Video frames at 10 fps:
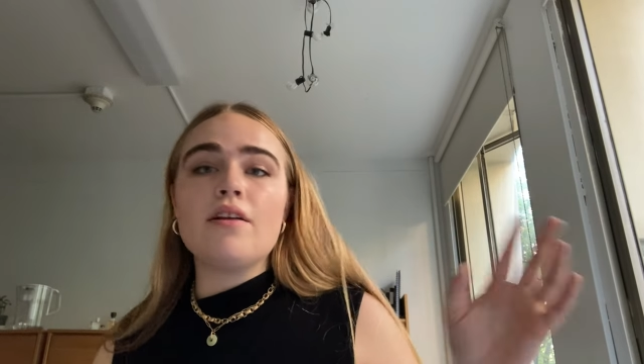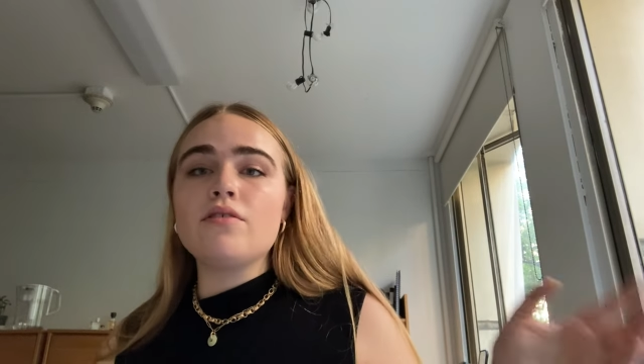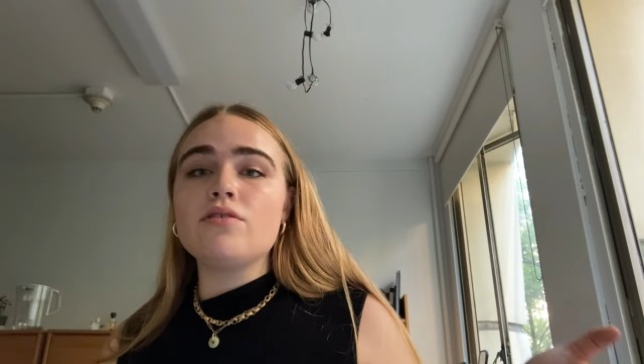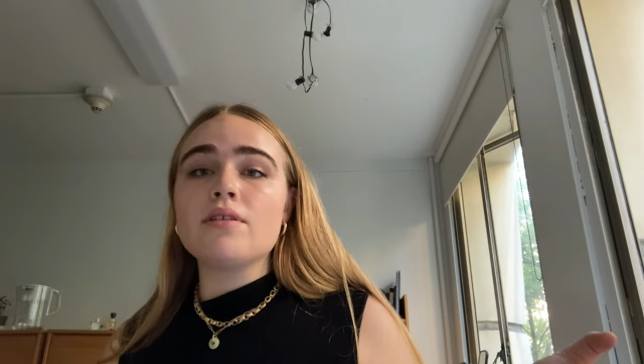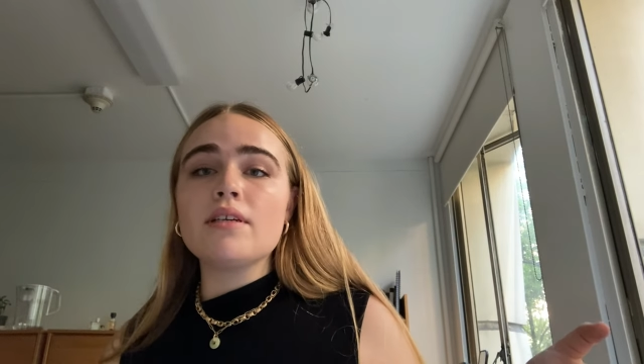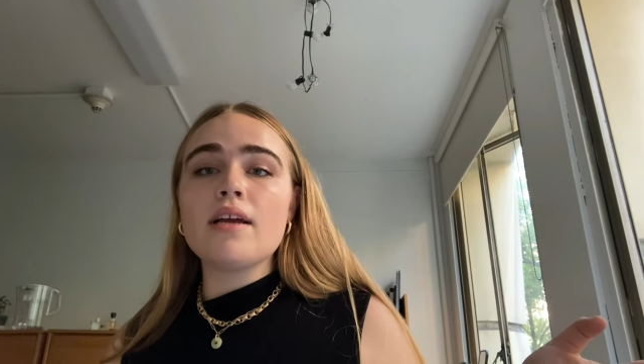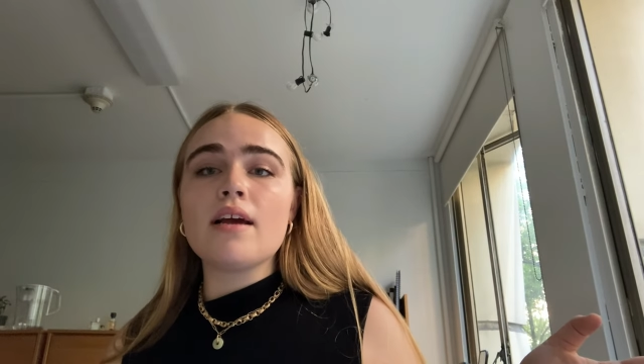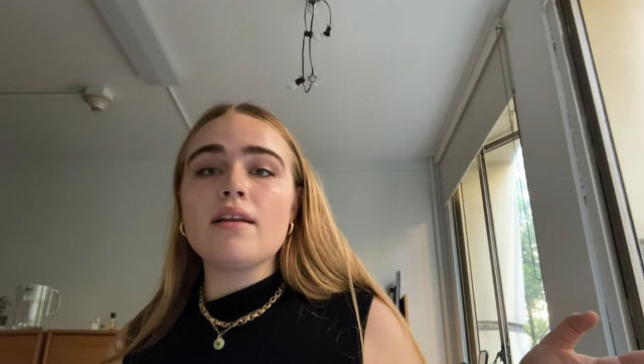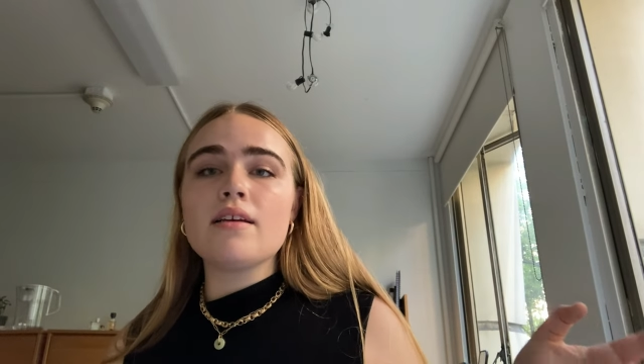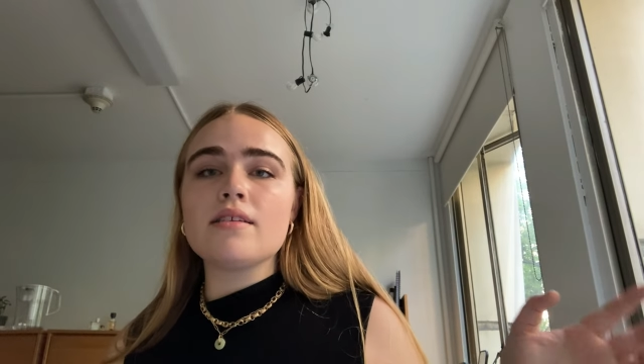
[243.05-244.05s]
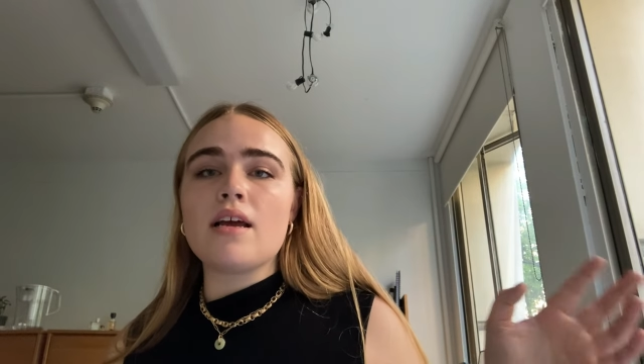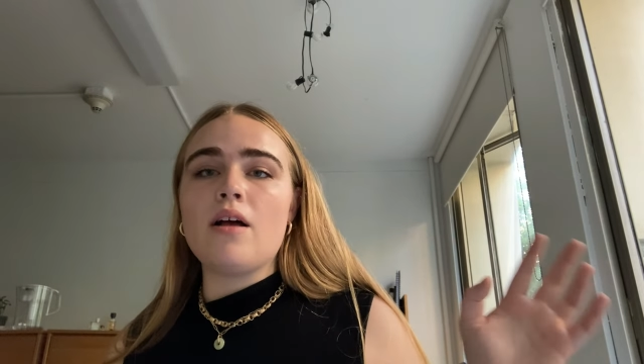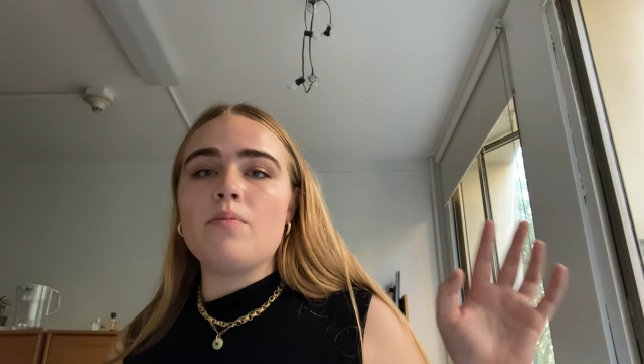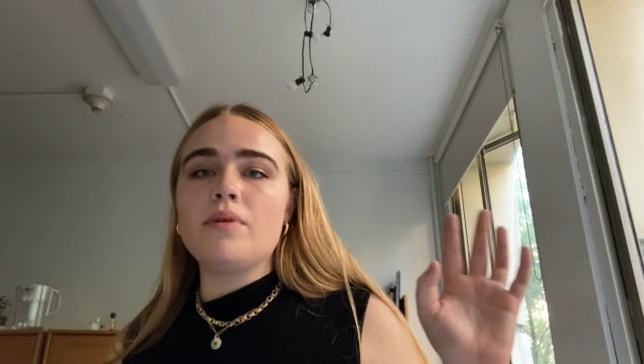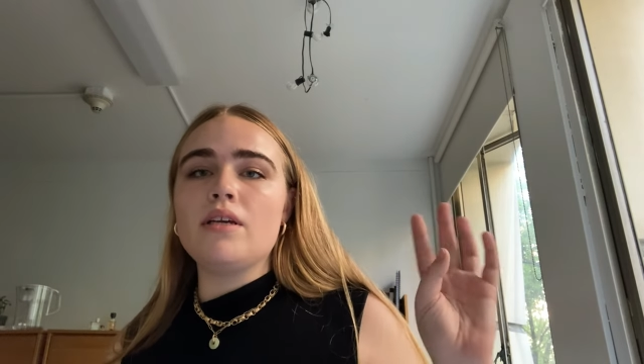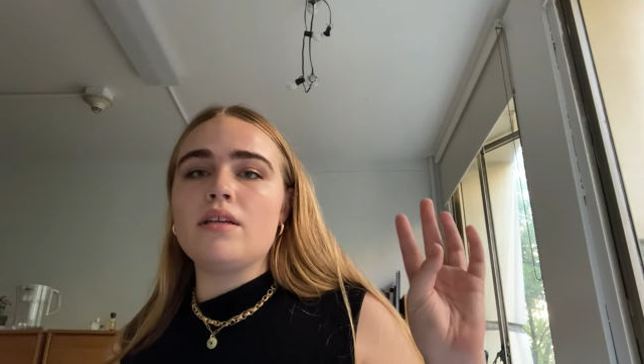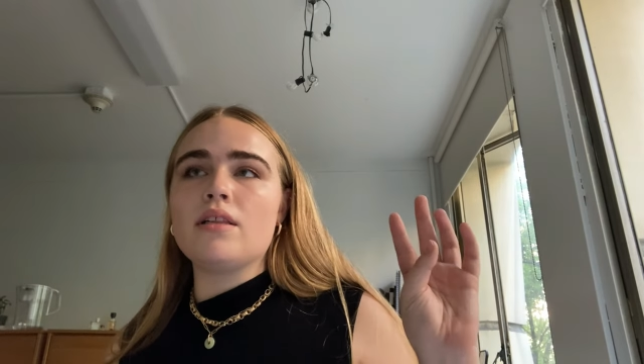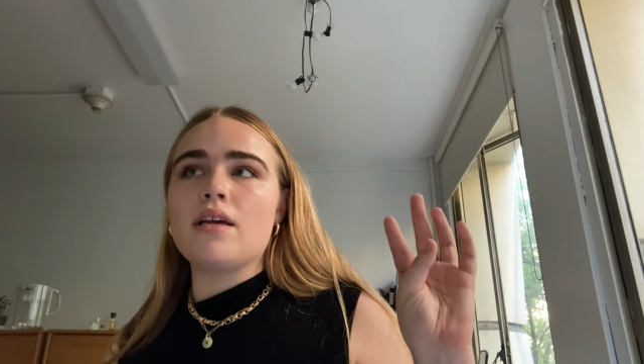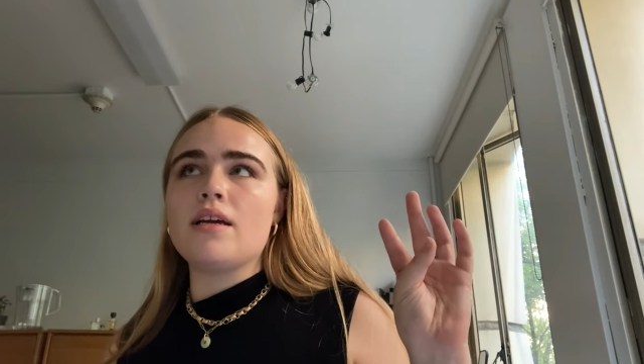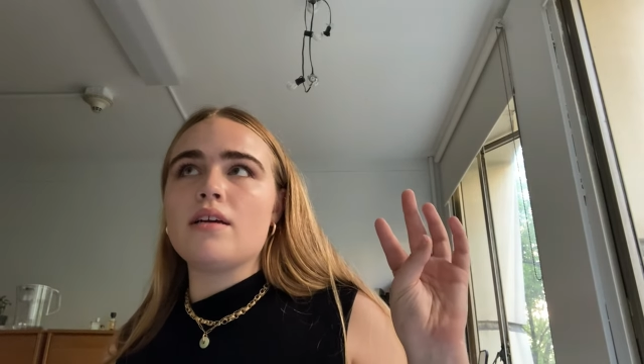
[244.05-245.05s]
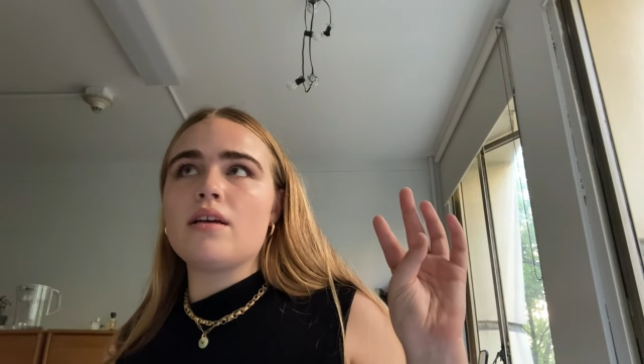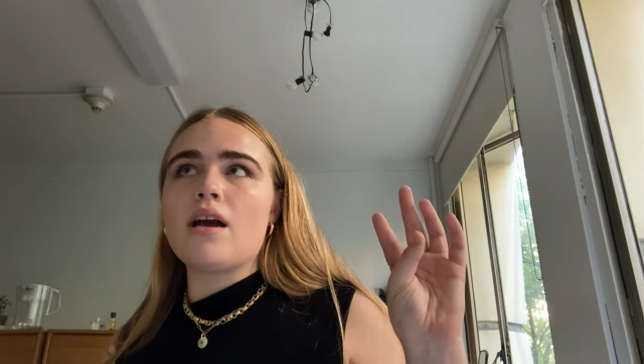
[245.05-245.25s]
And it was really good because it helped me, like